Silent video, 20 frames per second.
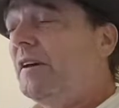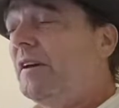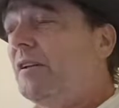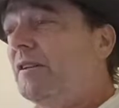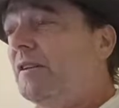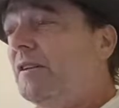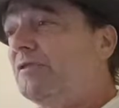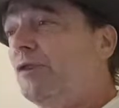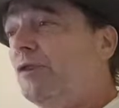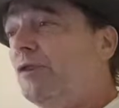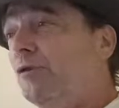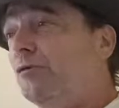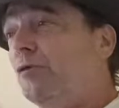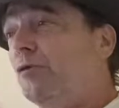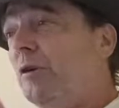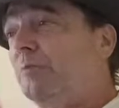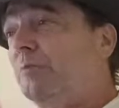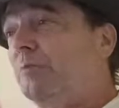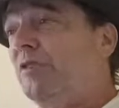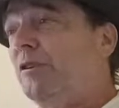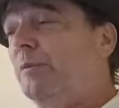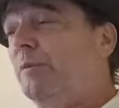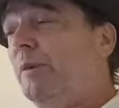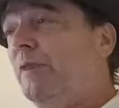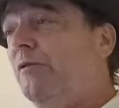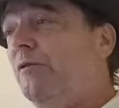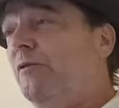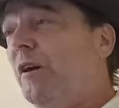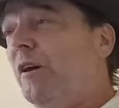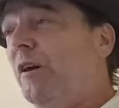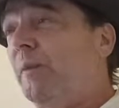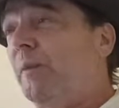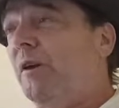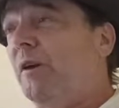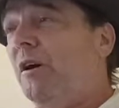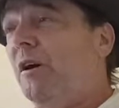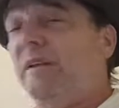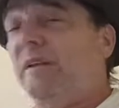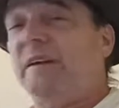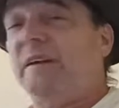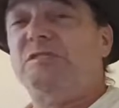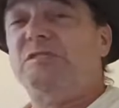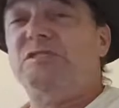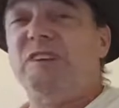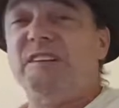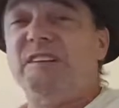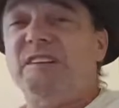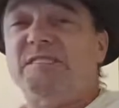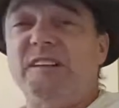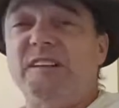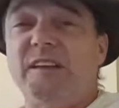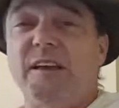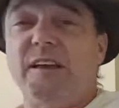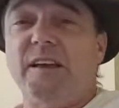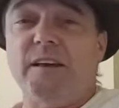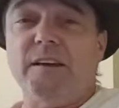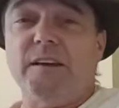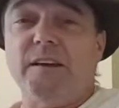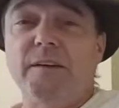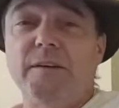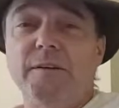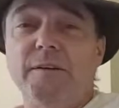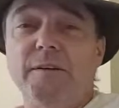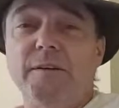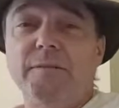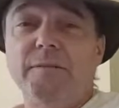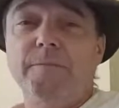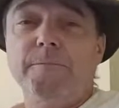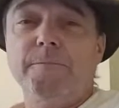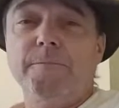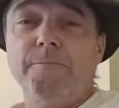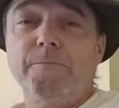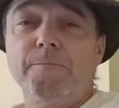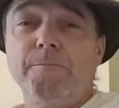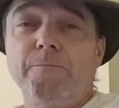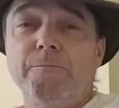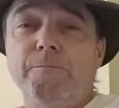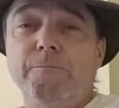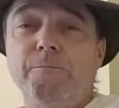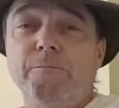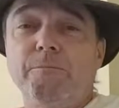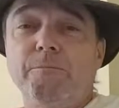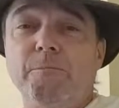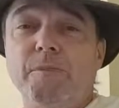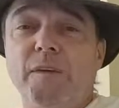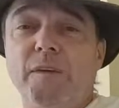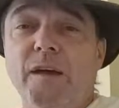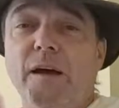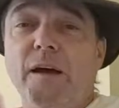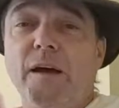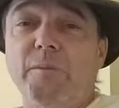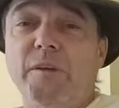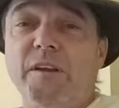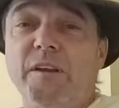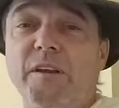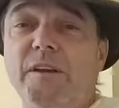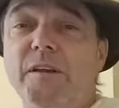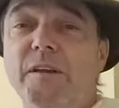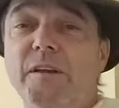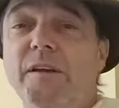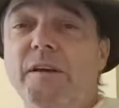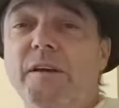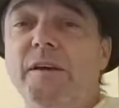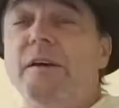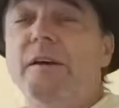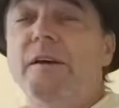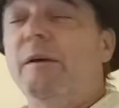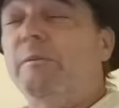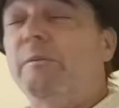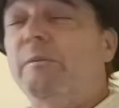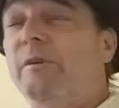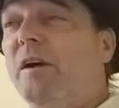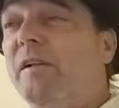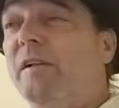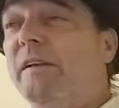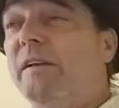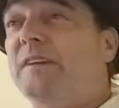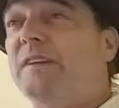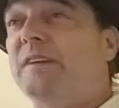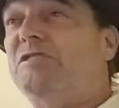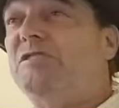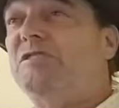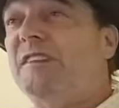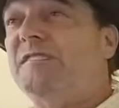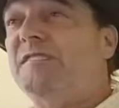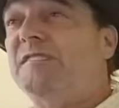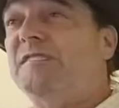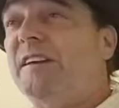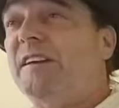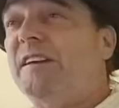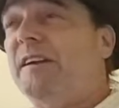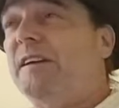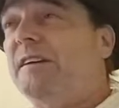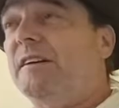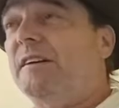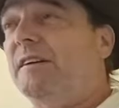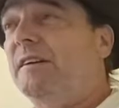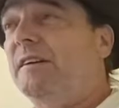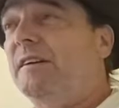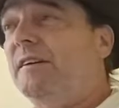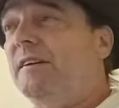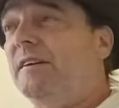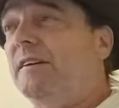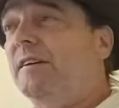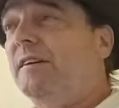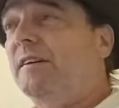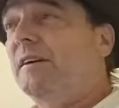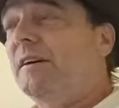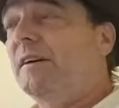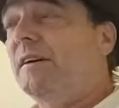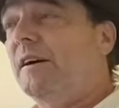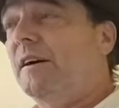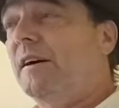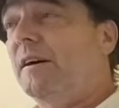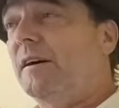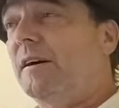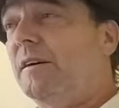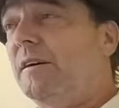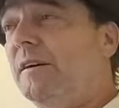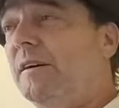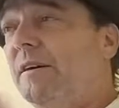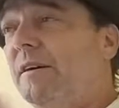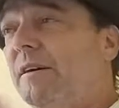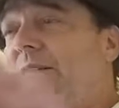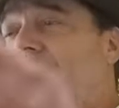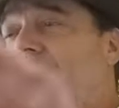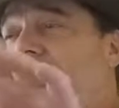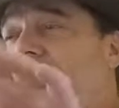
know, this whole trip's going to be fun. I'm calling it Chasing Ian. Yeah, I'm calling it Chasing Ian. And